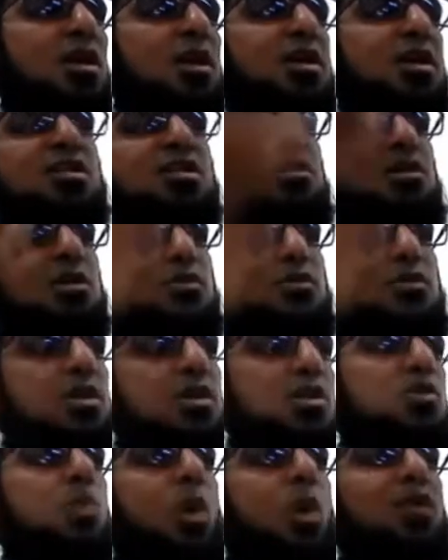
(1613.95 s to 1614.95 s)
he just revealed
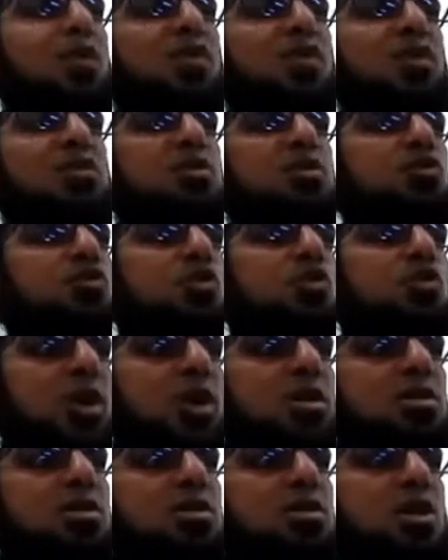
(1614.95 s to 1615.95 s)
this one verse in two
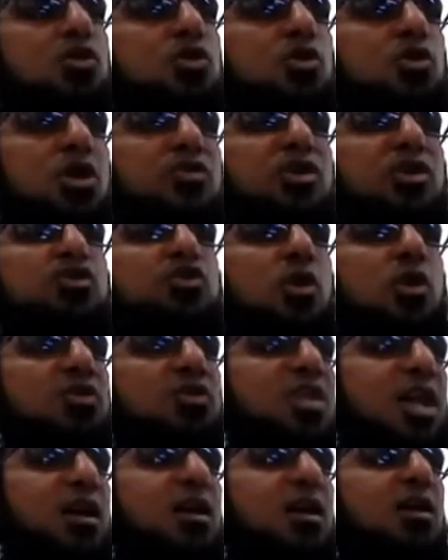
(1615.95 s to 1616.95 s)
ways to give us two of
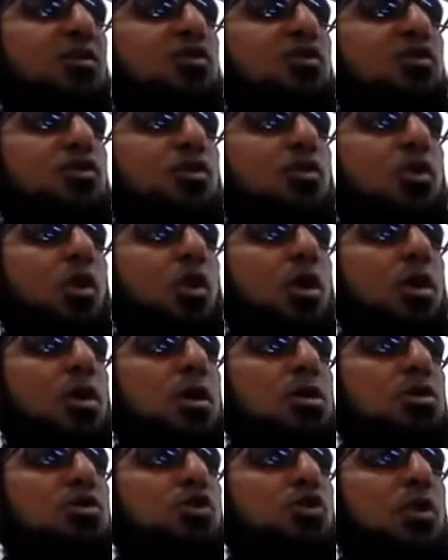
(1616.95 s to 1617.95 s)
his, uh, two,
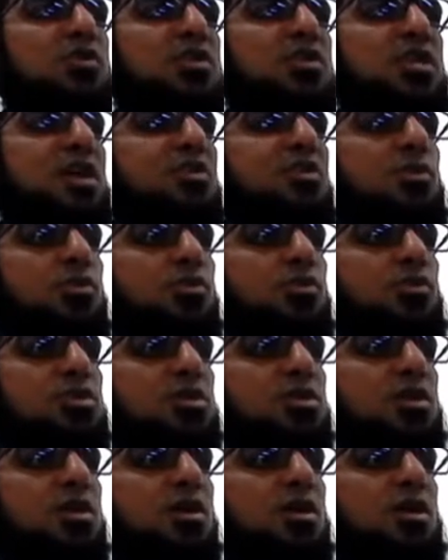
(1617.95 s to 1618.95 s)
uh, two of his attributes
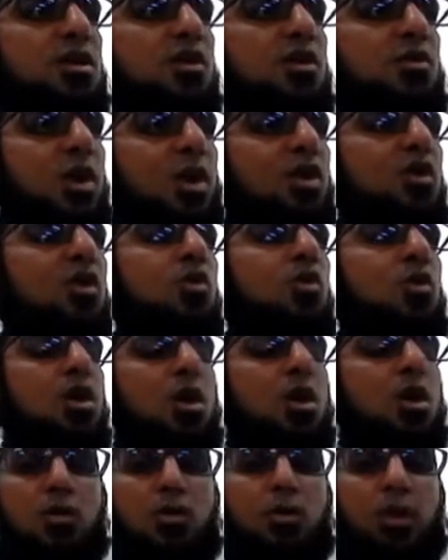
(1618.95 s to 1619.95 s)
in one go,
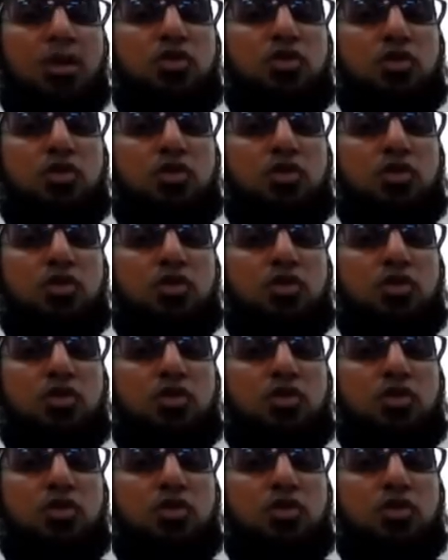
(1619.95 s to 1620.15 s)
right?